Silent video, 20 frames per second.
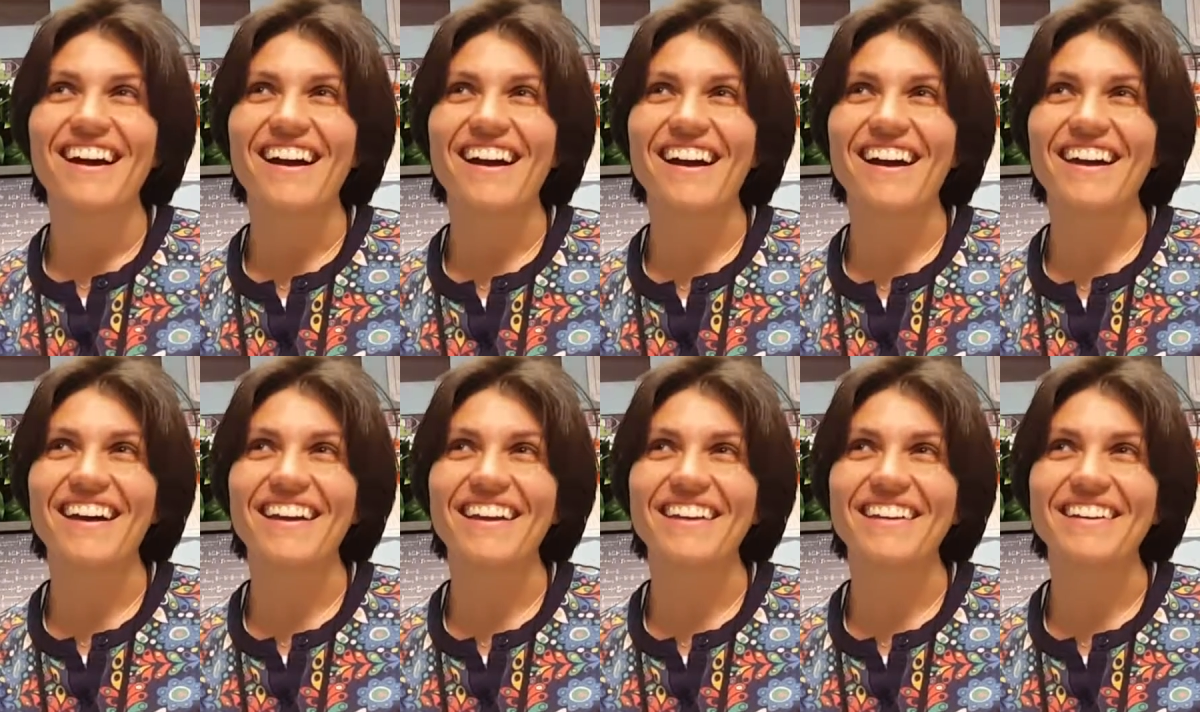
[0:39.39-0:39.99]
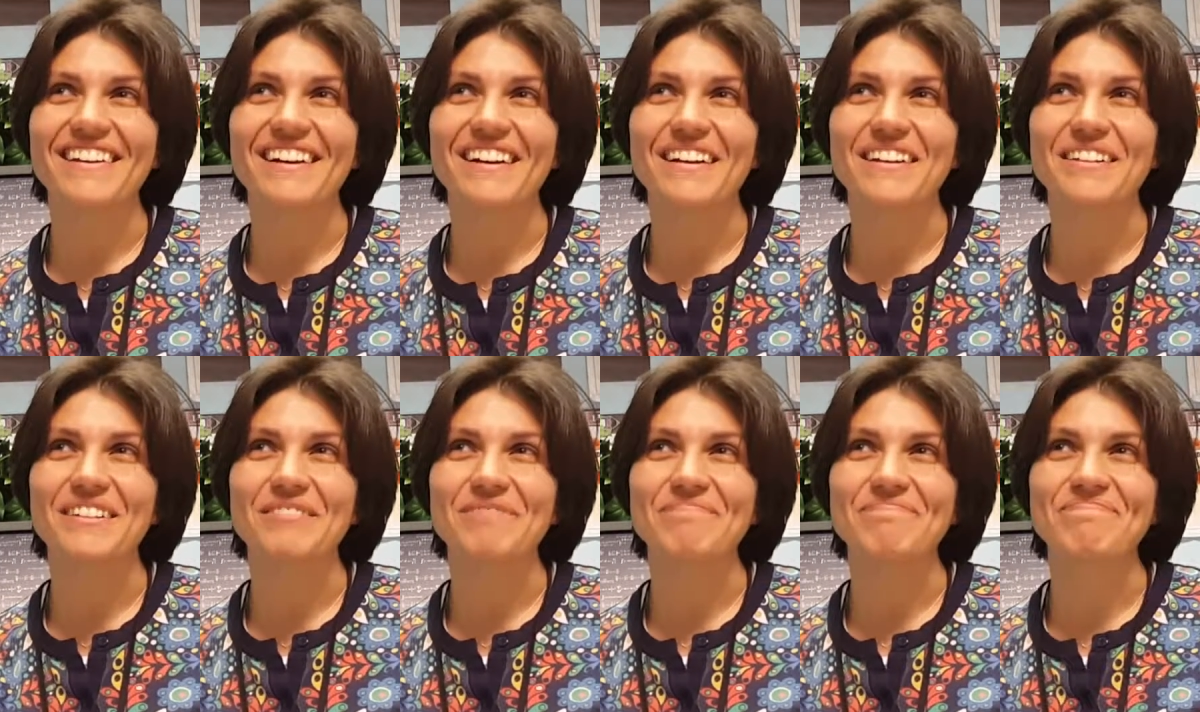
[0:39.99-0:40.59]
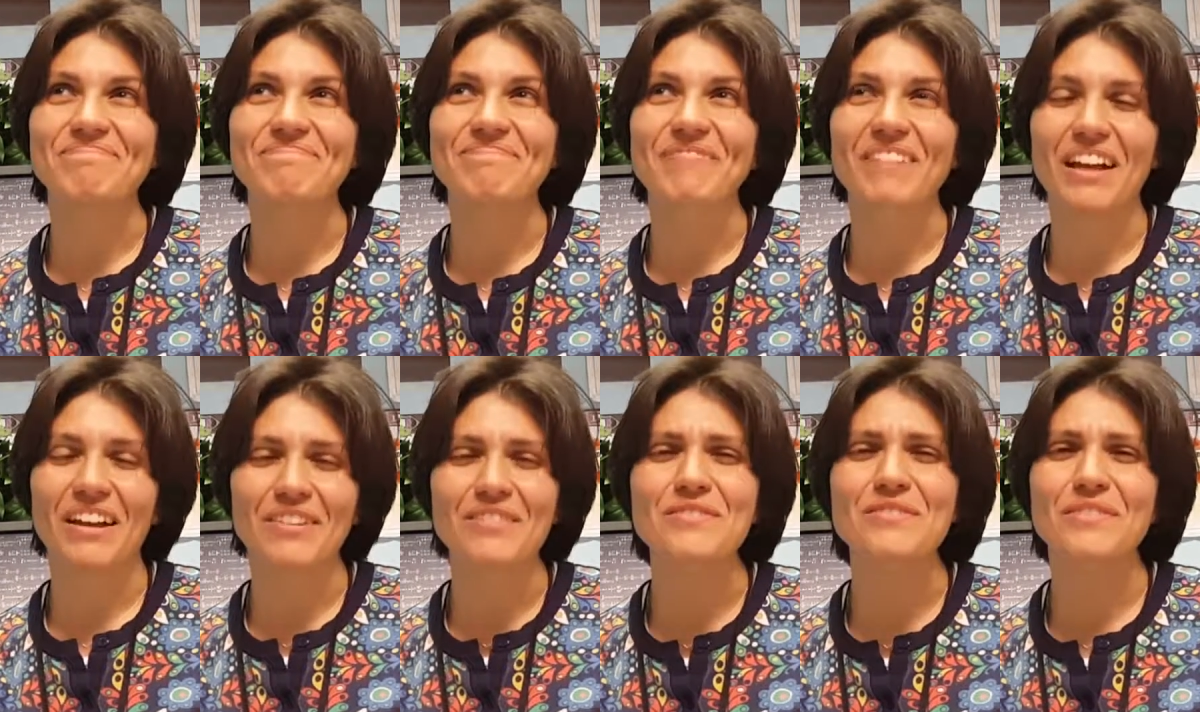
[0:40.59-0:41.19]
I
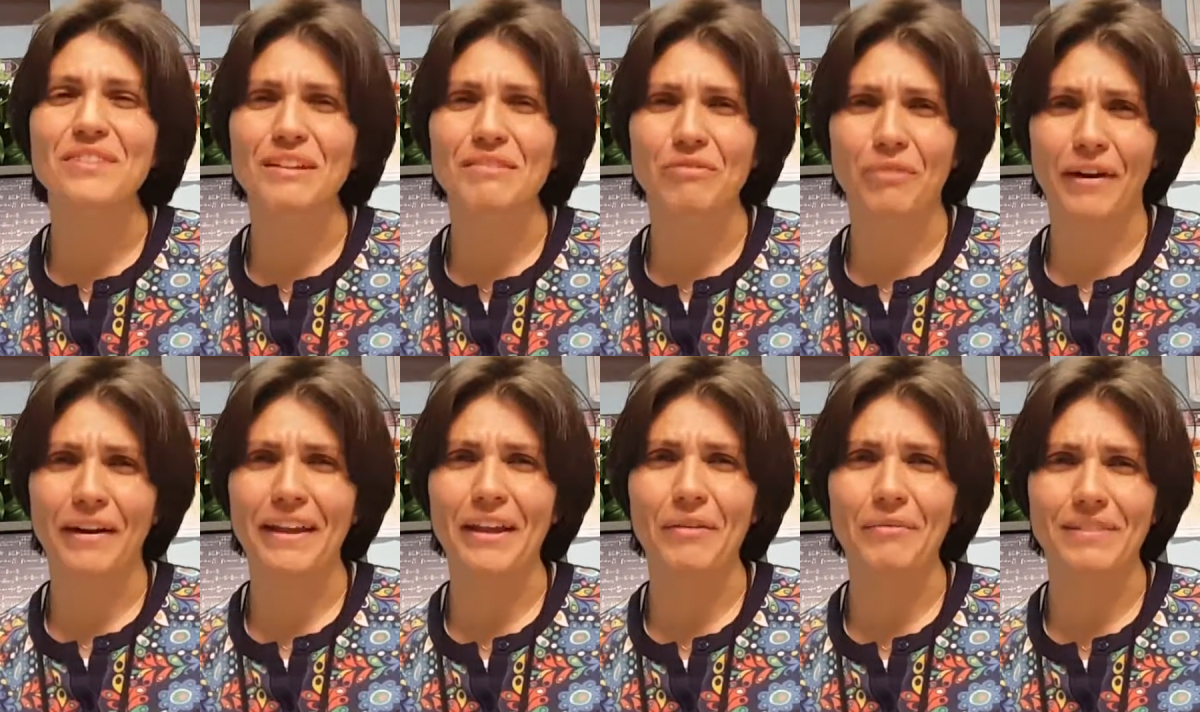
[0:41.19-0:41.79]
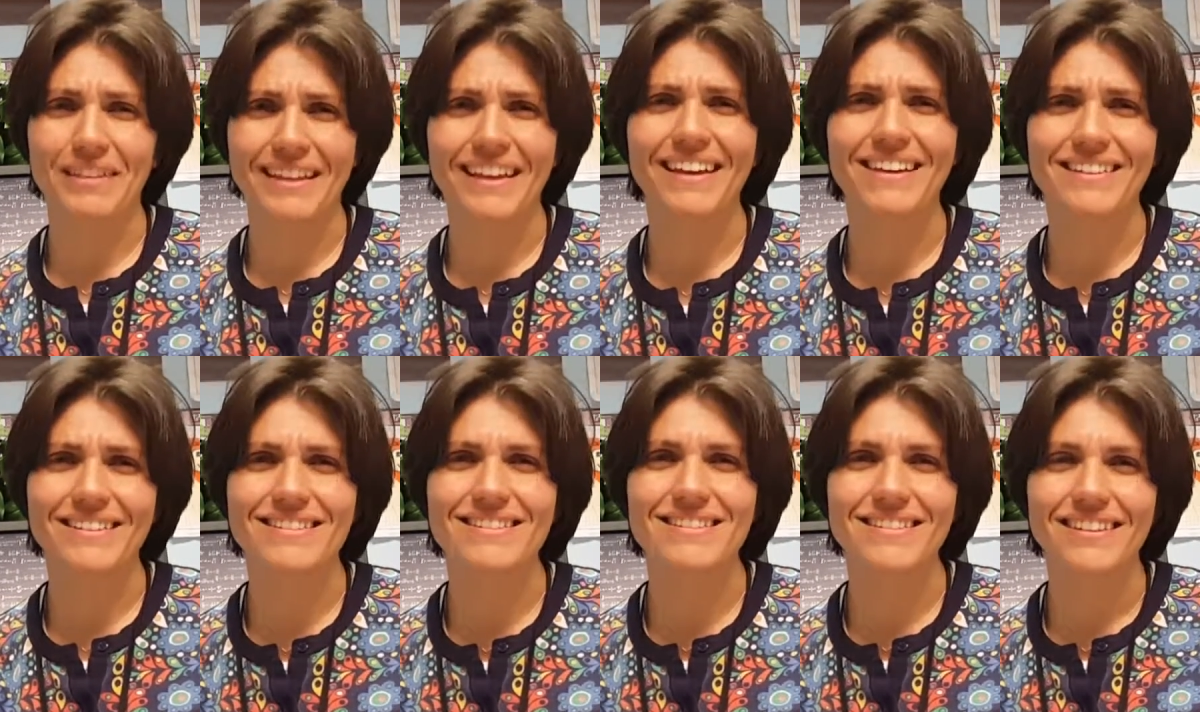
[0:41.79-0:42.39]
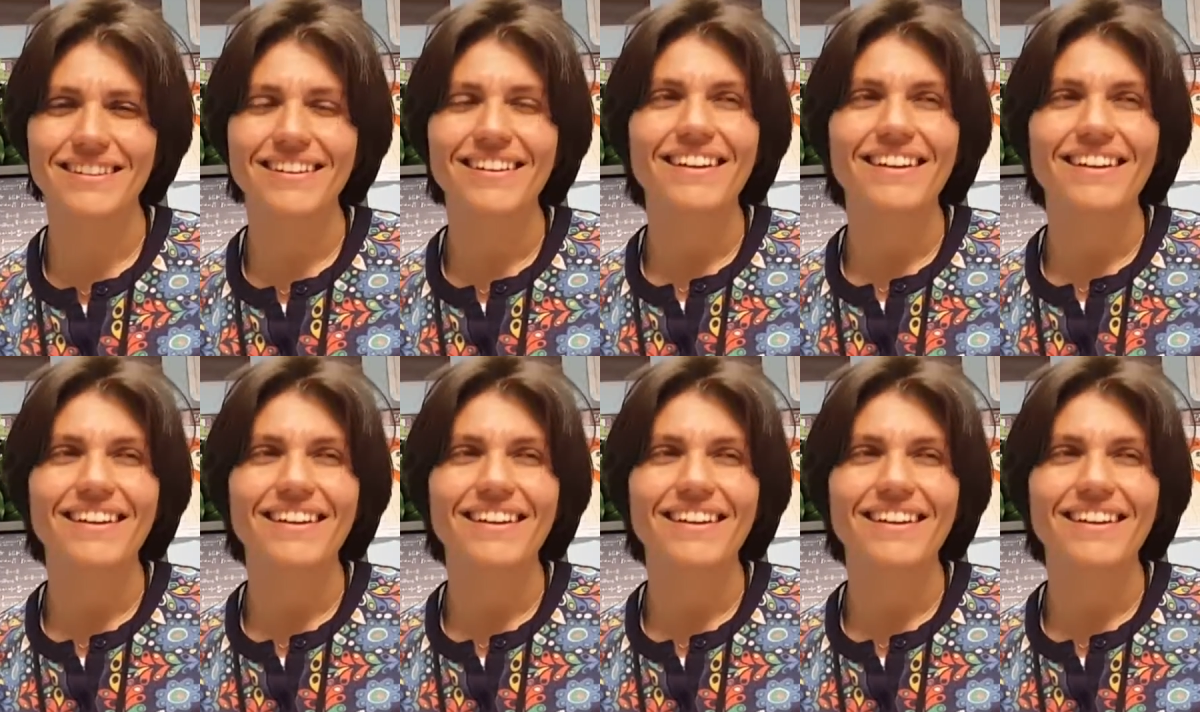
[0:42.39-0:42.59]
also love working with kids.